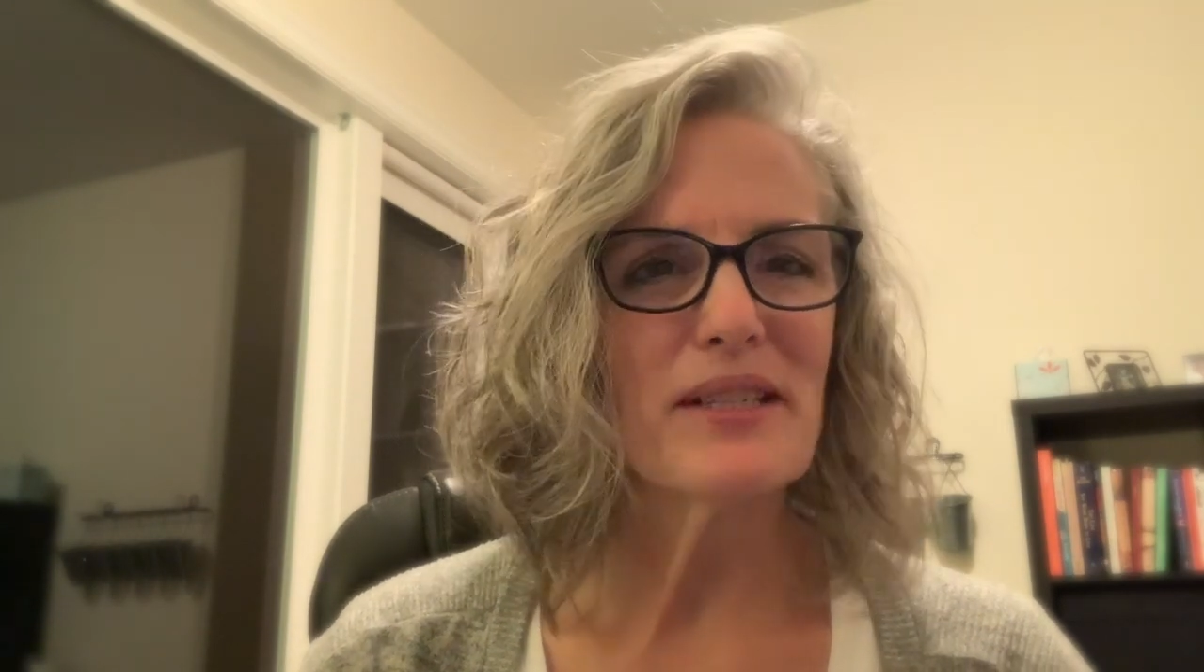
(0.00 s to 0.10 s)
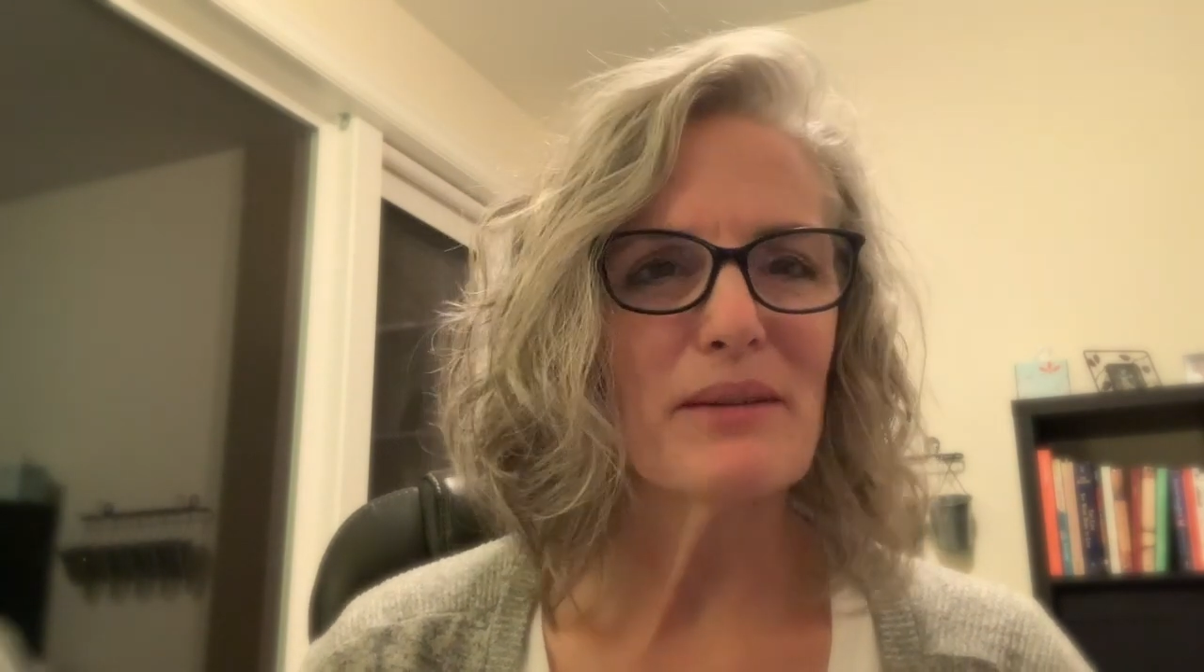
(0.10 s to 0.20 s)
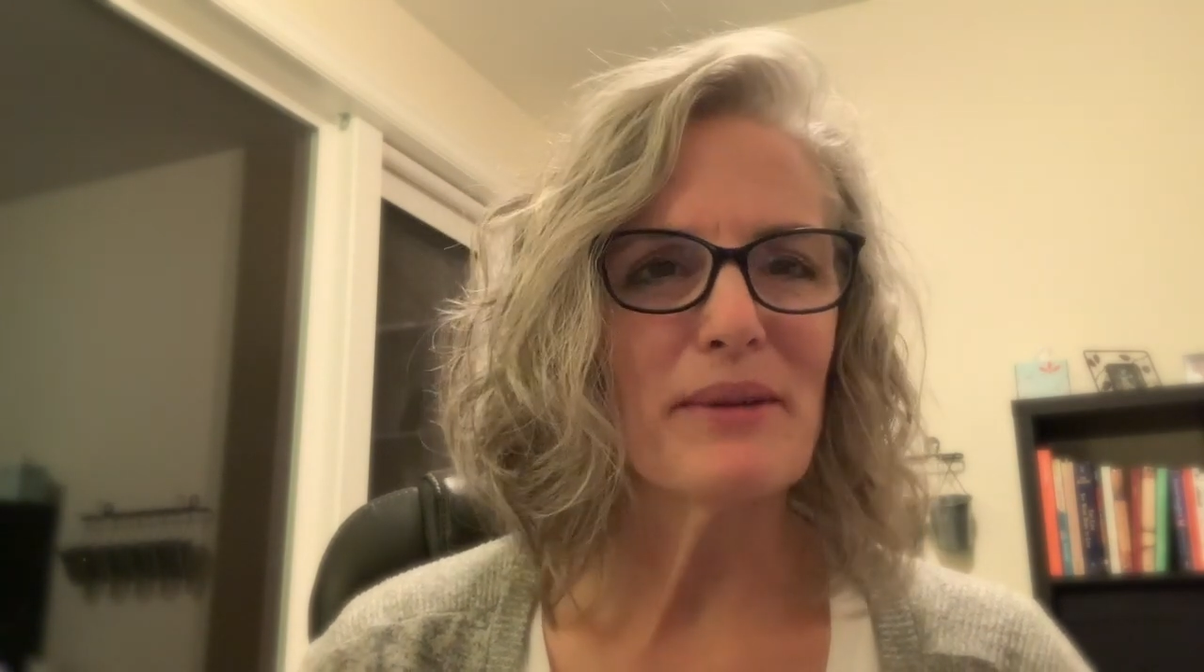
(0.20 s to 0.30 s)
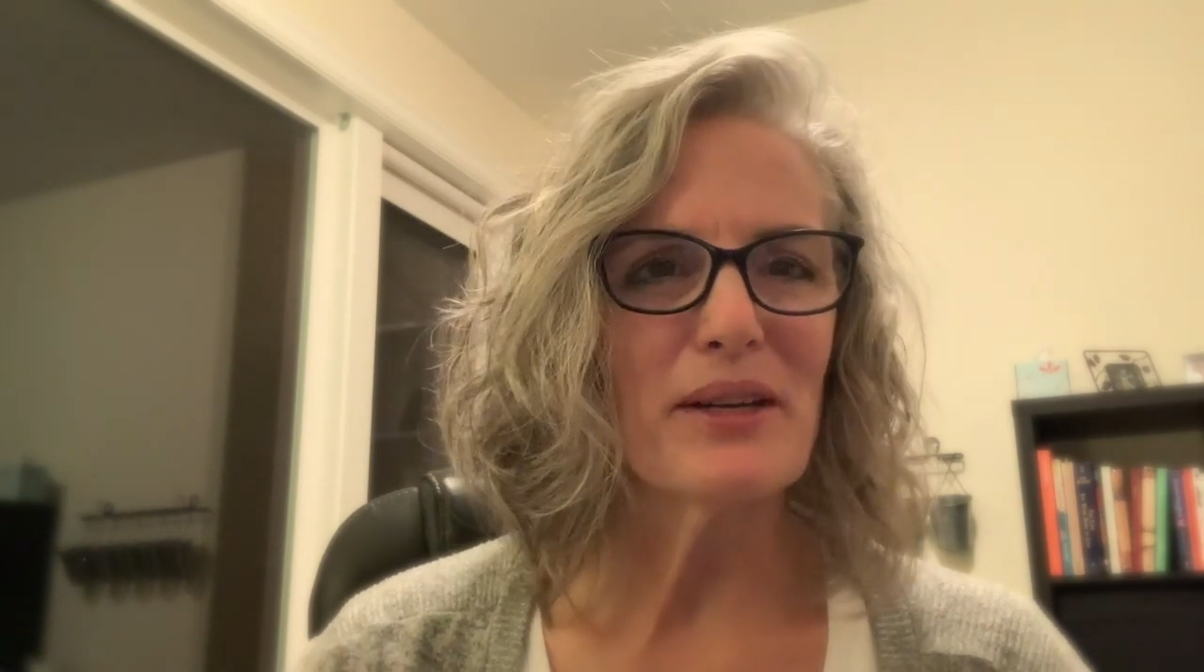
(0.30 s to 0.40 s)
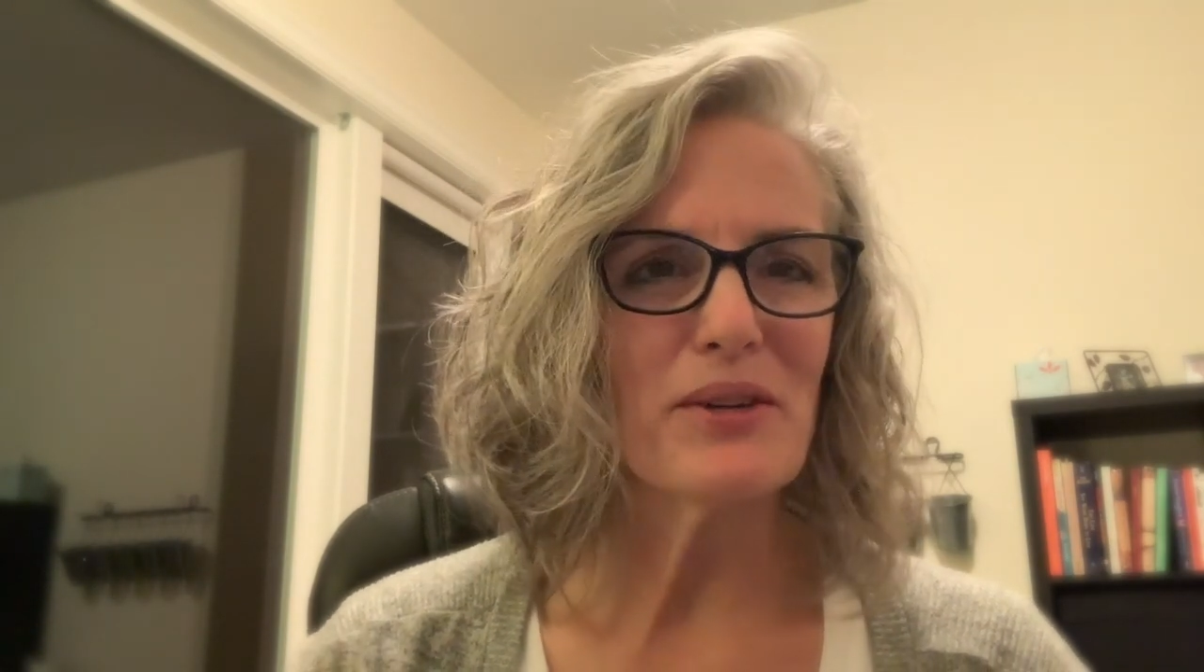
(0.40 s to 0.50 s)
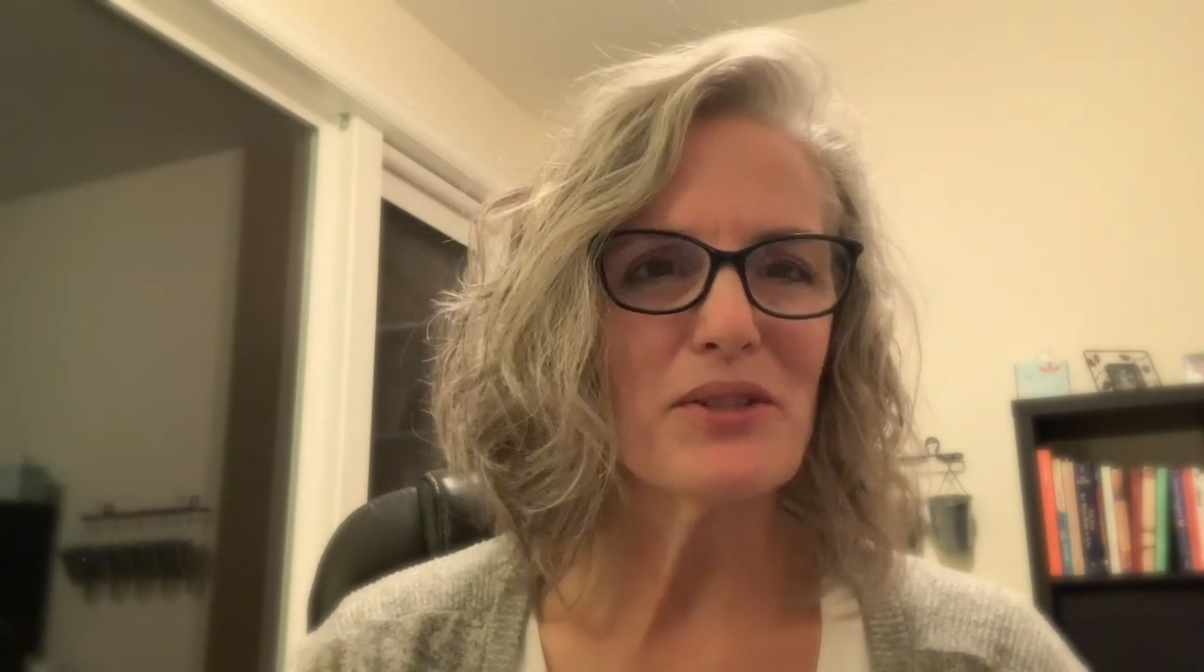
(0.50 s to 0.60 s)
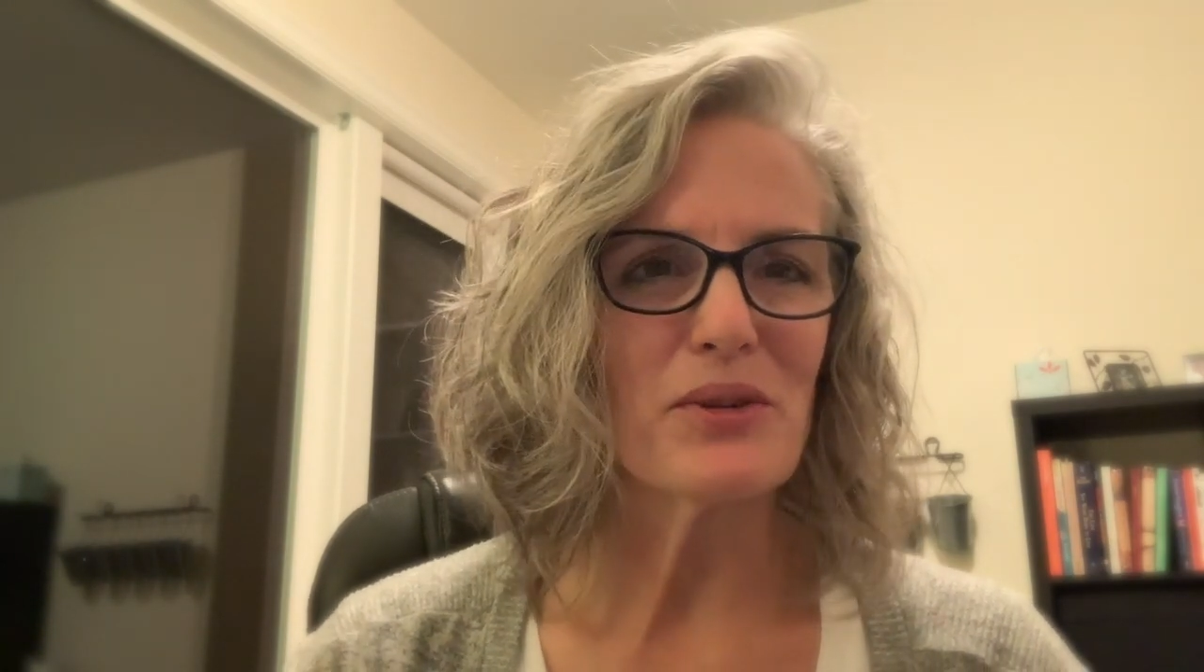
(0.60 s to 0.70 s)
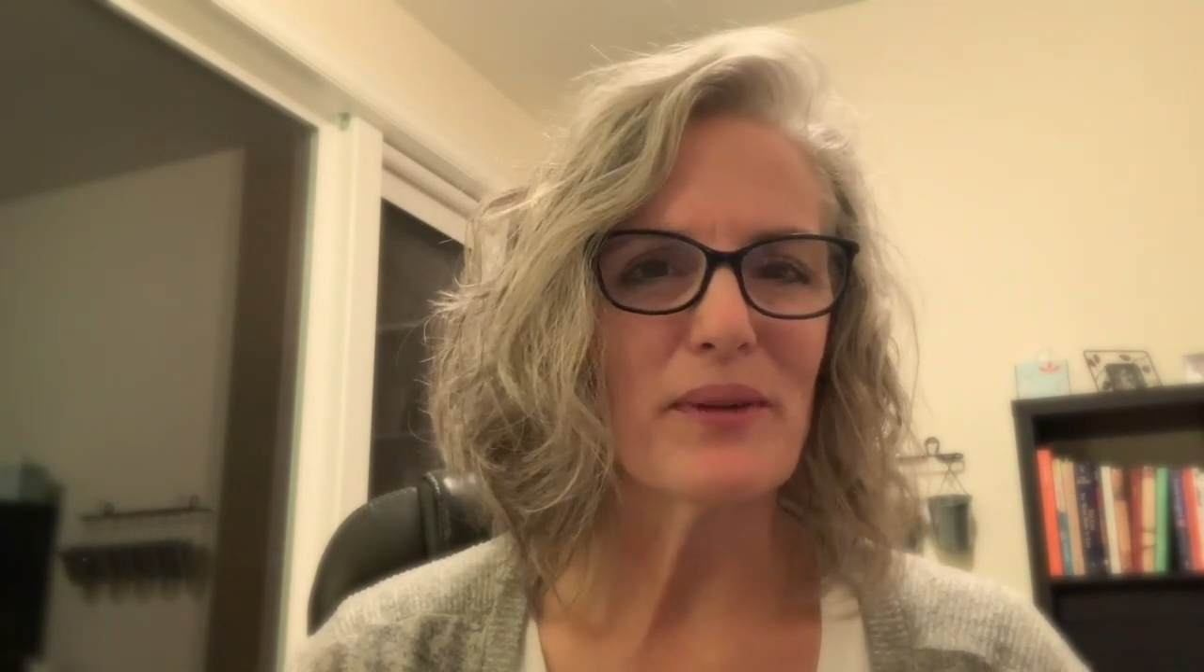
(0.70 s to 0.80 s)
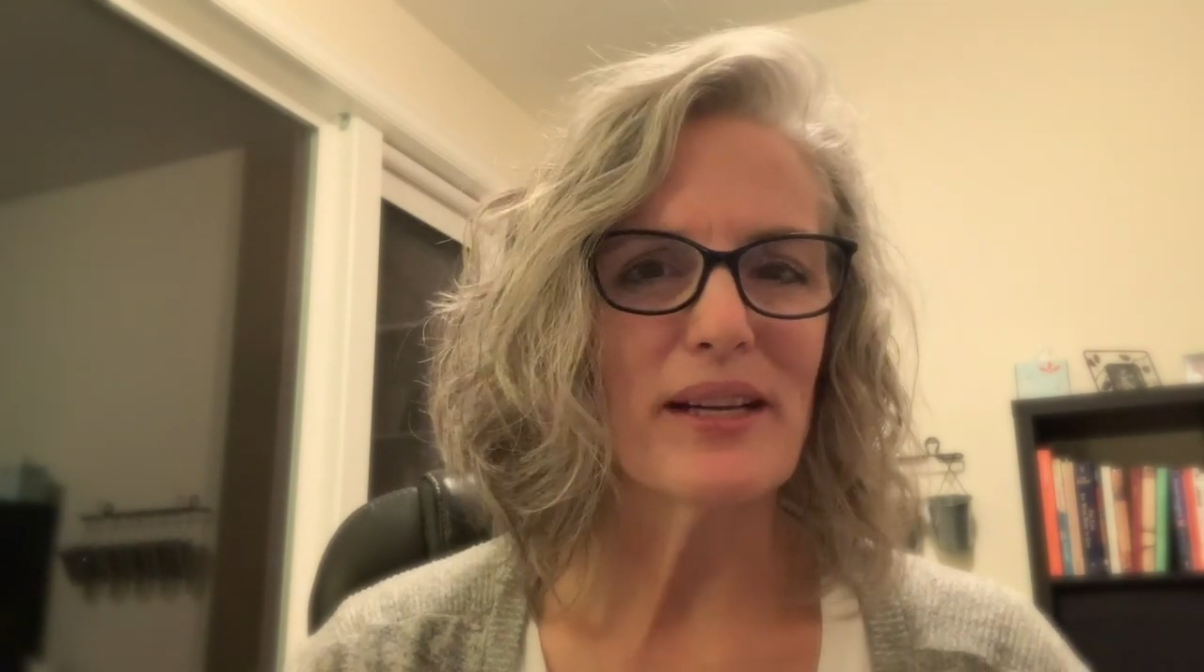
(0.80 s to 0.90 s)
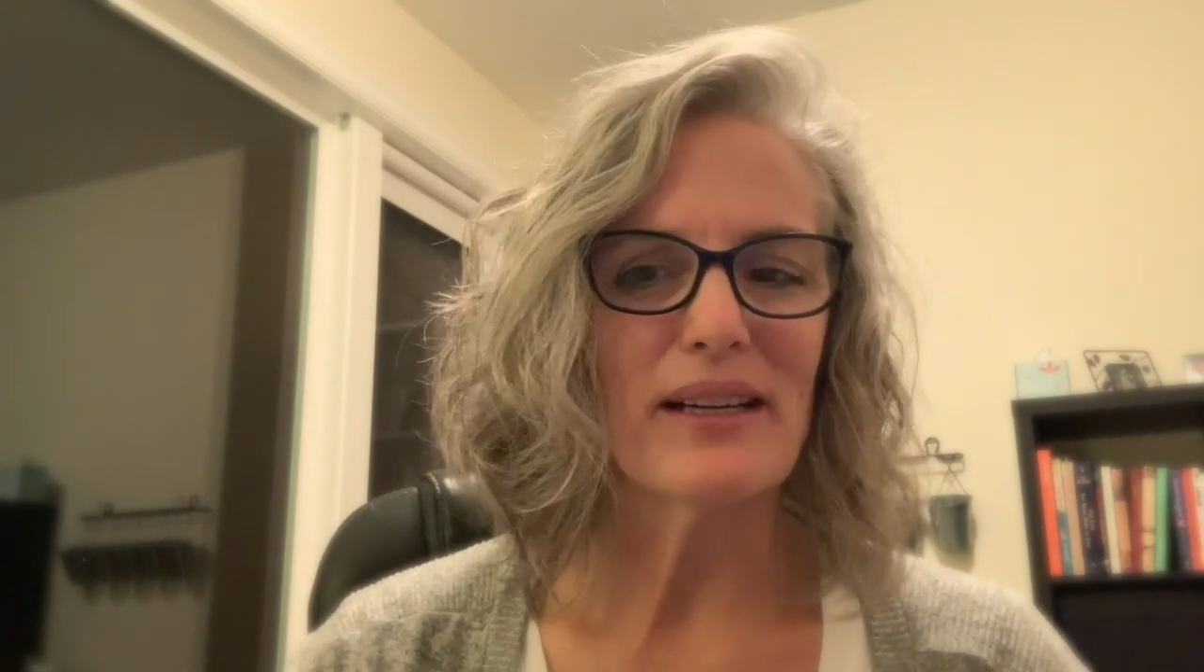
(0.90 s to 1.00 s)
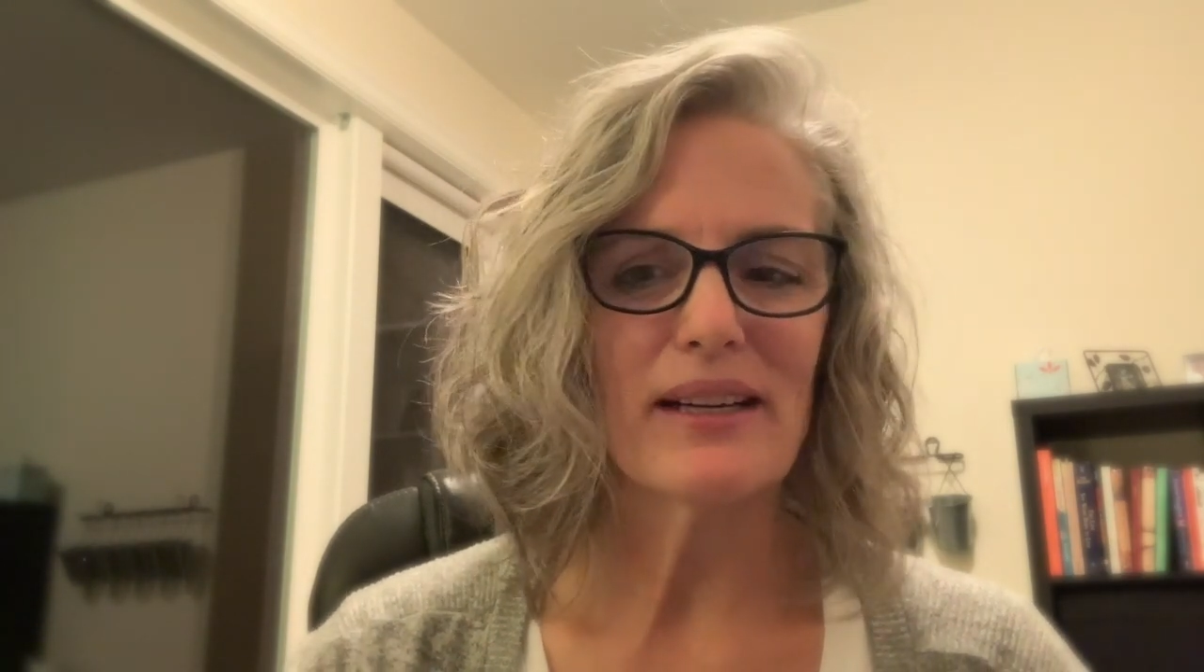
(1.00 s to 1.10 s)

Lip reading: going to be Costa Rica,